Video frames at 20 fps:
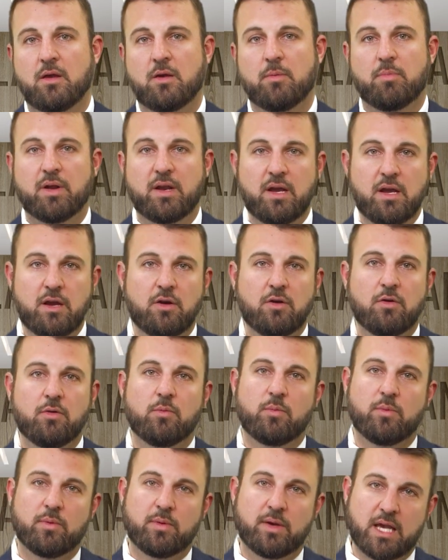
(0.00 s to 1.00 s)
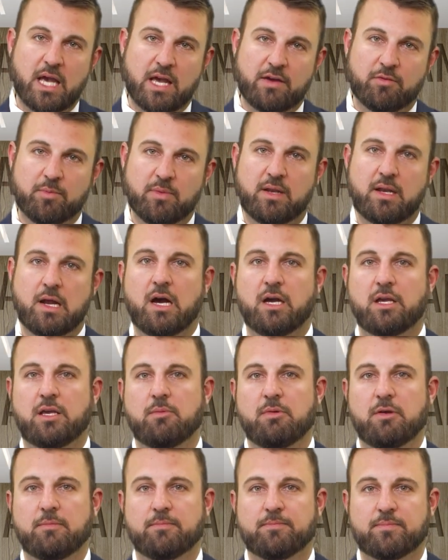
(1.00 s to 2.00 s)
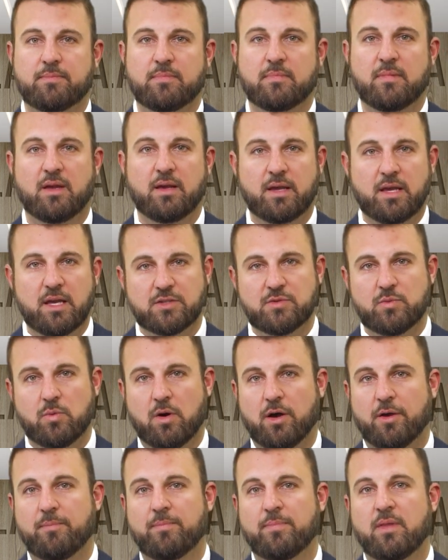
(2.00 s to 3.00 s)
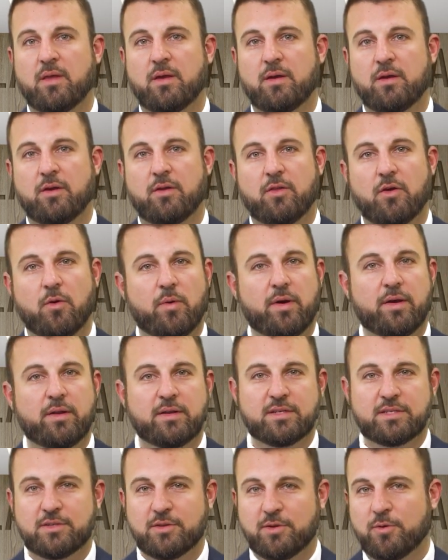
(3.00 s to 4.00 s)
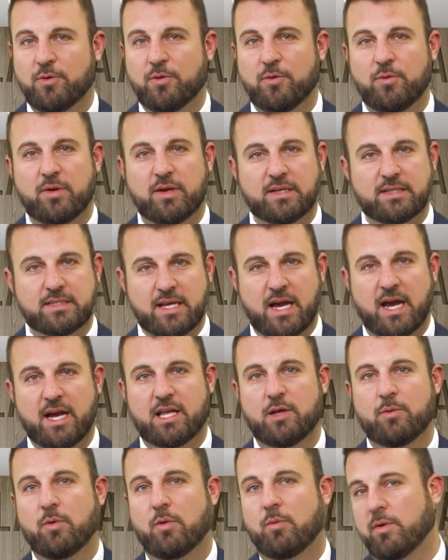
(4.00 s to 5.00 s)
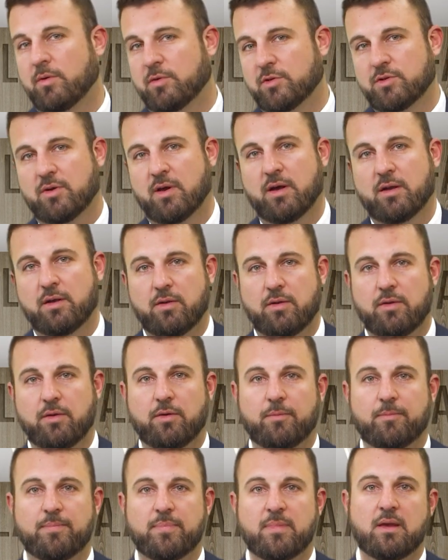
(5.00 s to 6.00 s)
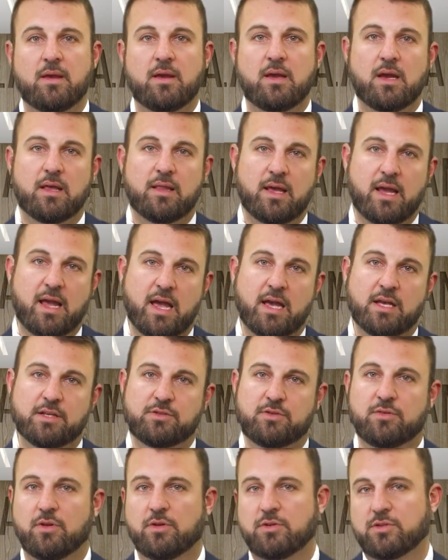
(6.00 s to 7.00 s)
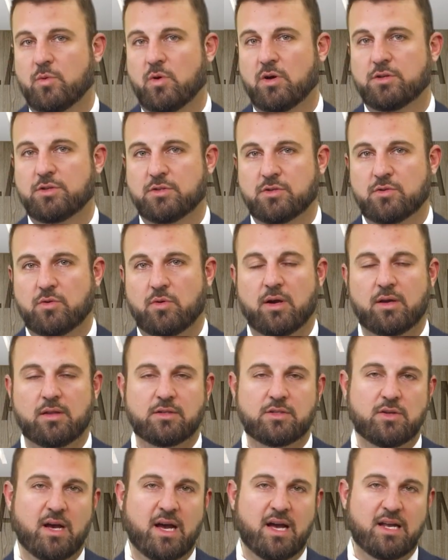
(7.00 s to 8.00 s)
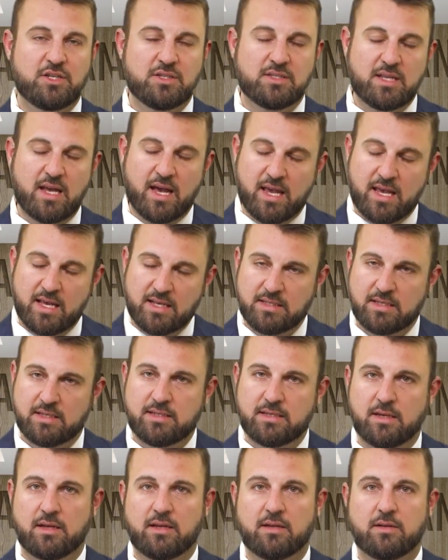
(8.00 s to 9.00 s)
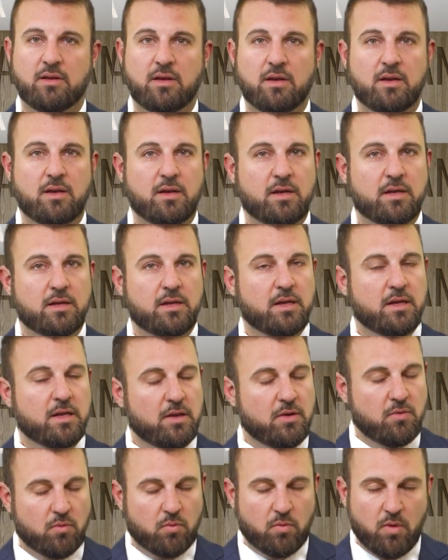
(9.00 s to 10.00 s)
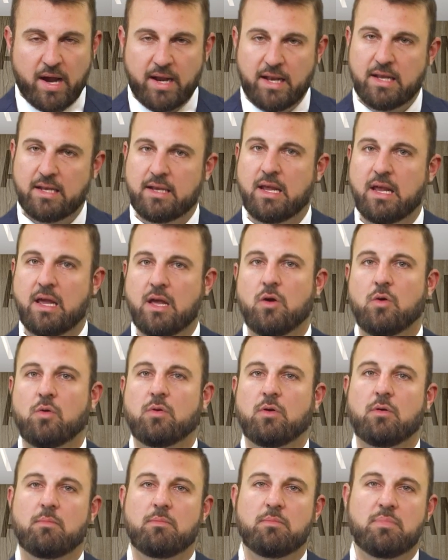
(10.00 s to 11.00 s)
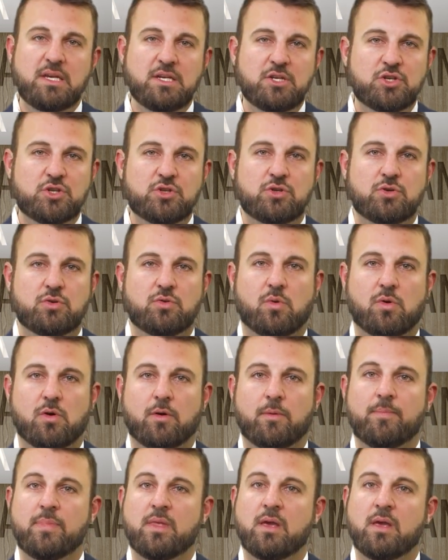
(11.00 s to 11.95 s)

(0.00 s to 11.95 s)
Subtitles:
But here, gave them the document, and guess what? The witness knew exactly what we were trying to do, and they answered those questions correctly. So I hesitate. Write it down. Be sure.